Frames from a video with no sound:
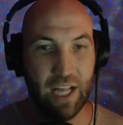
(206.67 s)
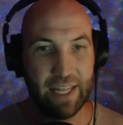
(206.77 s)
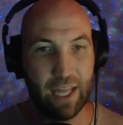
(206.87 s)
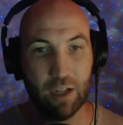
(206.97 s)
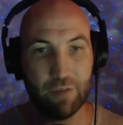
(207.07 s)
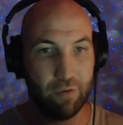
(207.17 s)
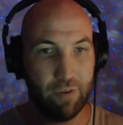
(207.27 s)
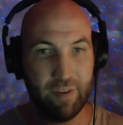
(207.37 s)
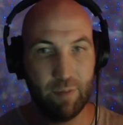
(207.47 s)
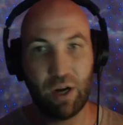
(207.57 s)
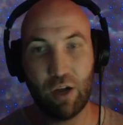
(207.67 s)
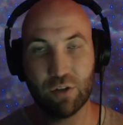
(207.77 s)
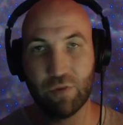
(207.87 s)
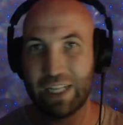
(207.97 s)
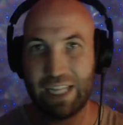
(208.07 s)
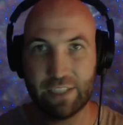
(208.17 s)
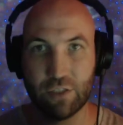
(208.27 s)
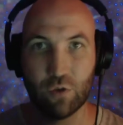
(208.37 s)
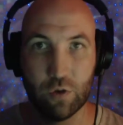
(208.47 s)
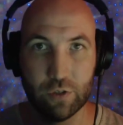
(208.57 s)
not only for VV, but also for the
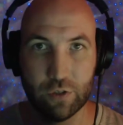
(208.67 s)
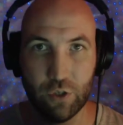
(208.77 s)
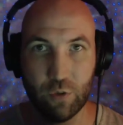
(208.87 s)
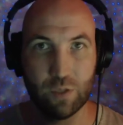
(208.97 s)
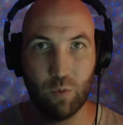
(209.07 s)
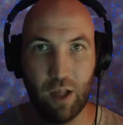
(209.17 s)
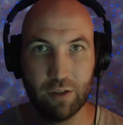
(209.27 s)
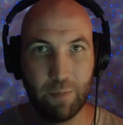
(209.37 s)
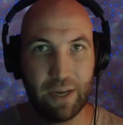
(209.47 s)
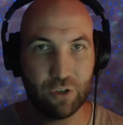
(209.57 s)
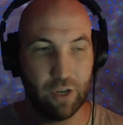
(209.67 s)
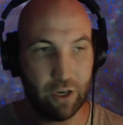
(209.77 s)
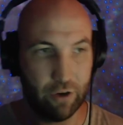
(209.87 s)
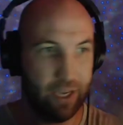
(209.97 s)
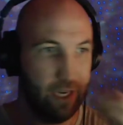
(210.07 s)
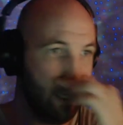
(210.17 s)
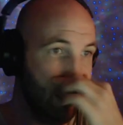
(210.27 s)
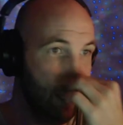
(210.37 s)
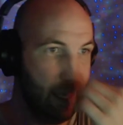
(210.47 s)
licensors too, as well, to make sure that you're getting it.